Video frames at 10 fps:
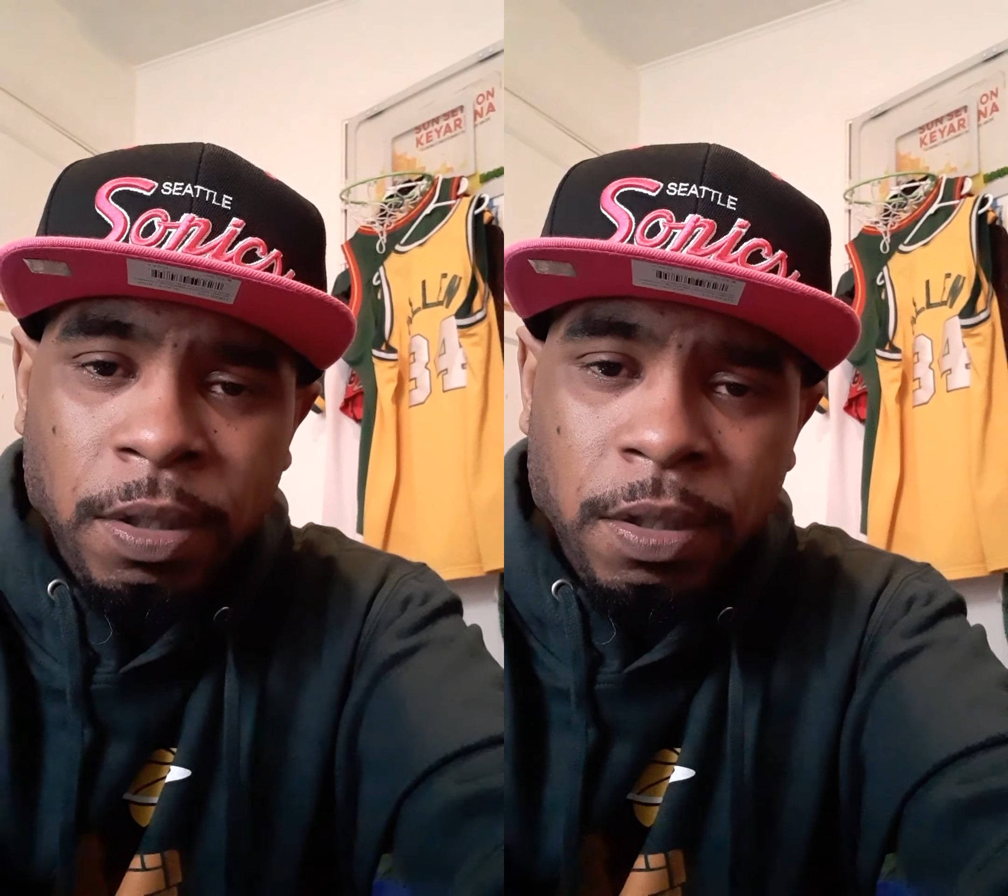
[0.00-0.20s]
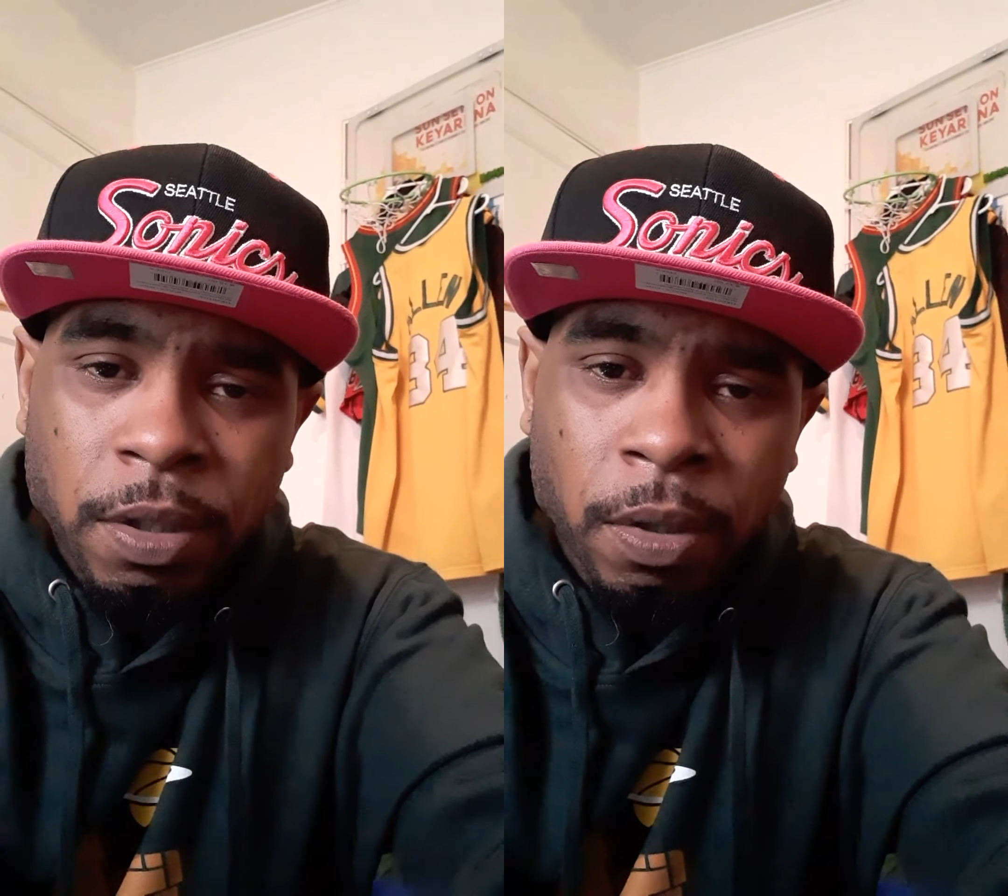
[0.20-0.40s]

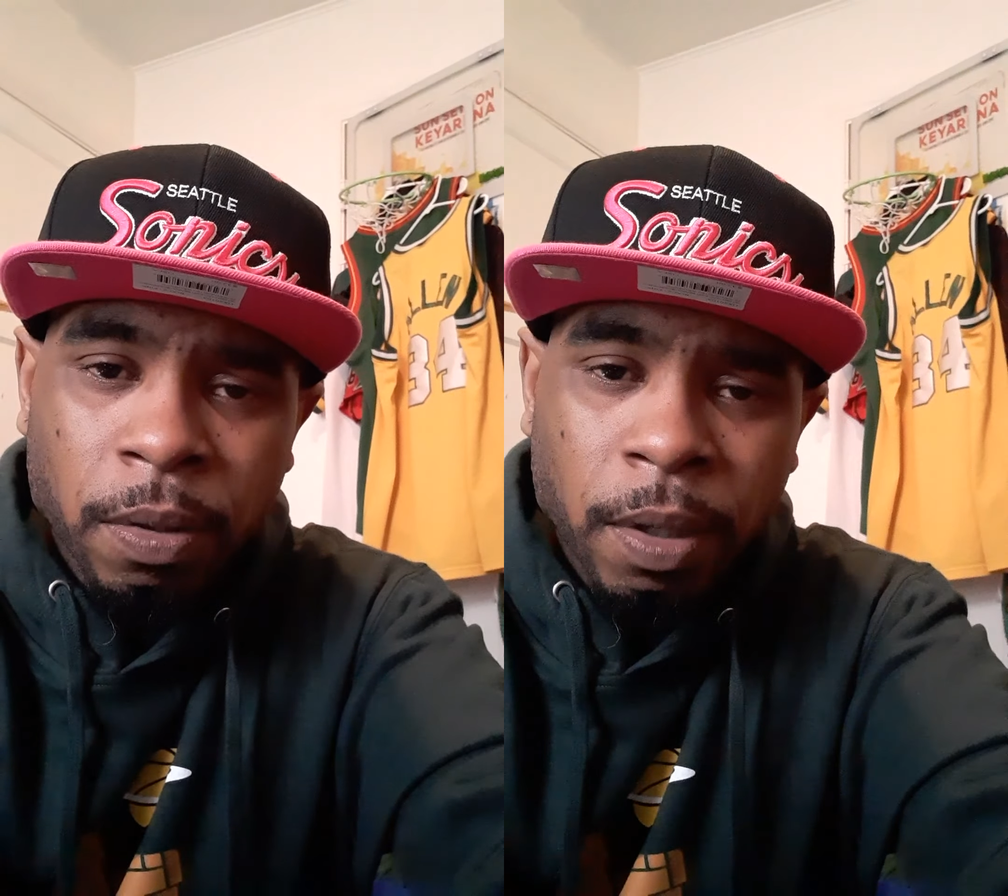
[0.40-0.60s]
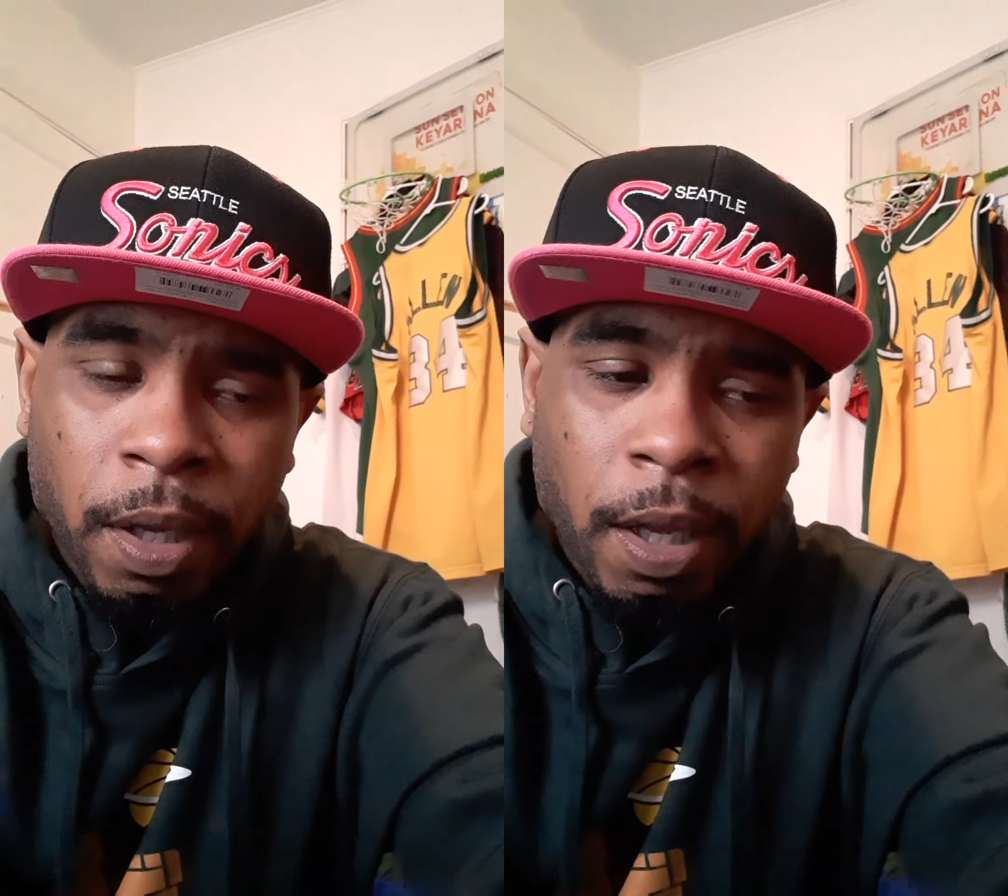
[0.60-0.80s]
And
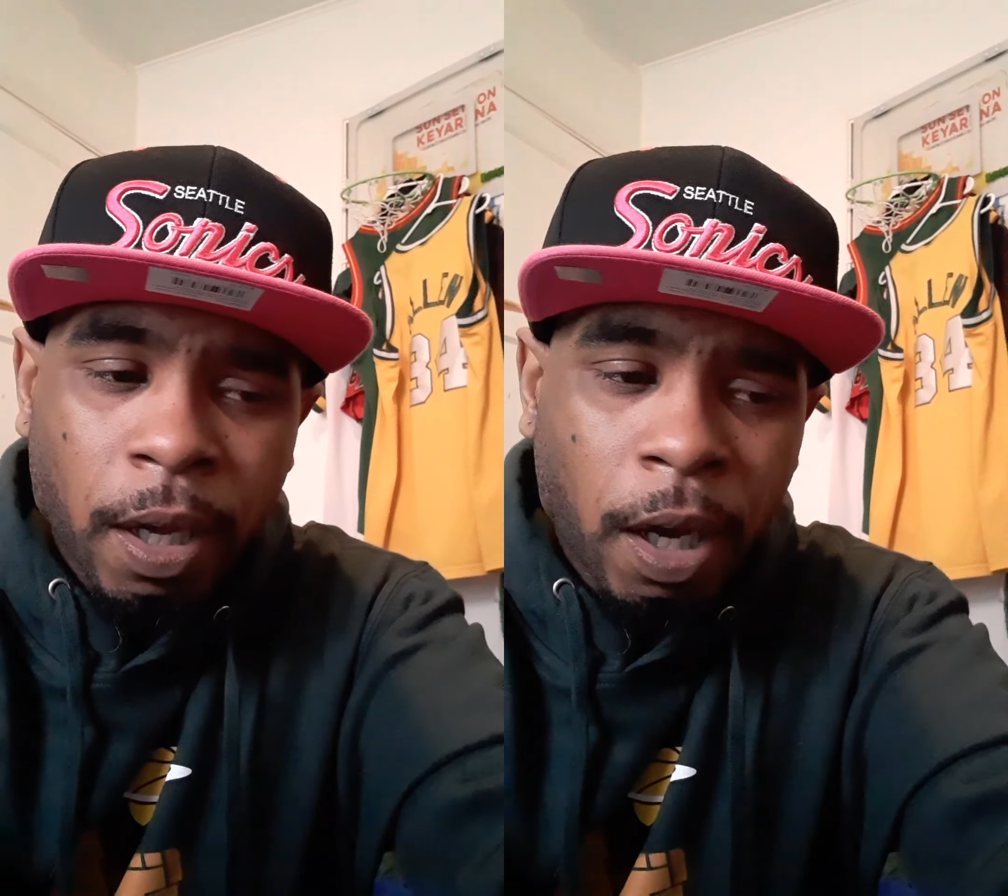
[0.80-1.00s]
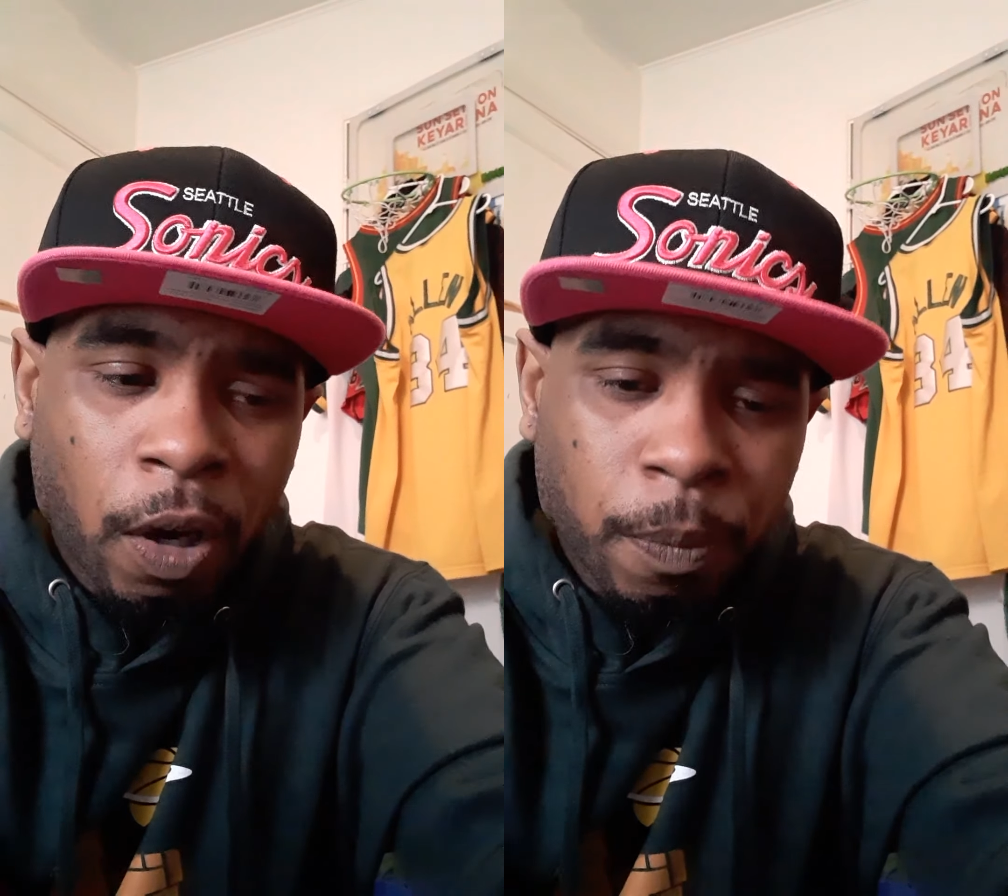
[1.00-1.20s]
so
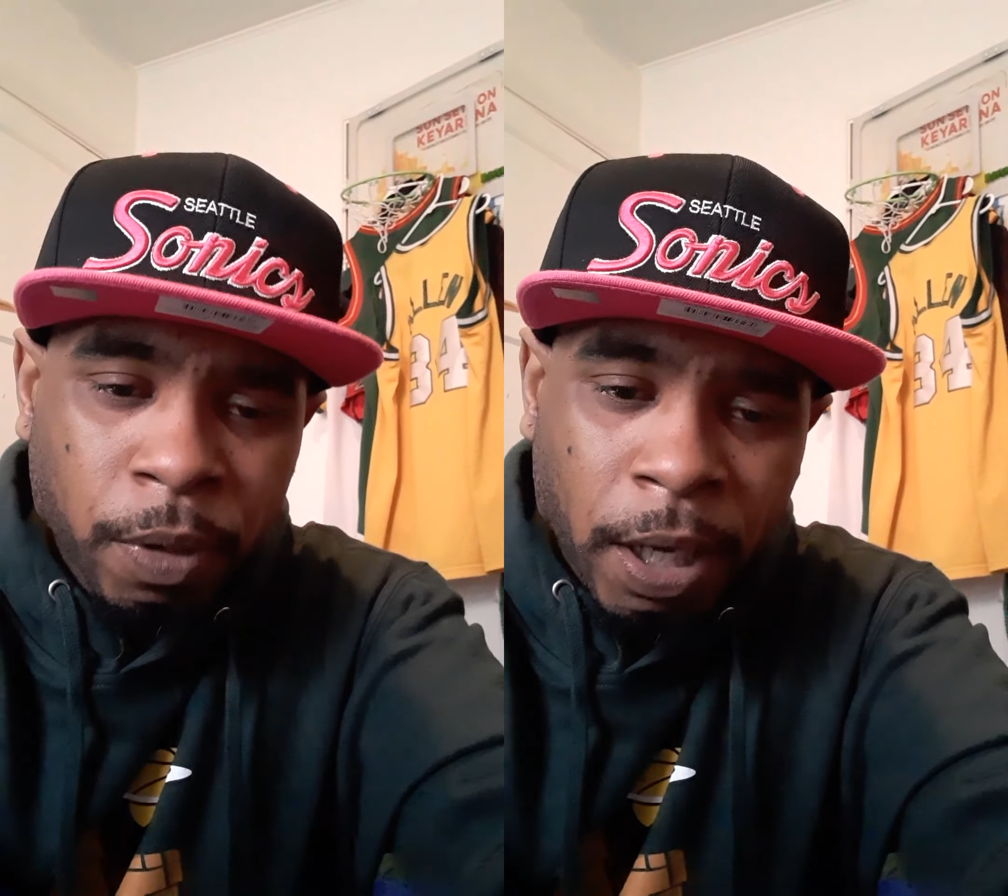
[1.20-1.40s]
I hope you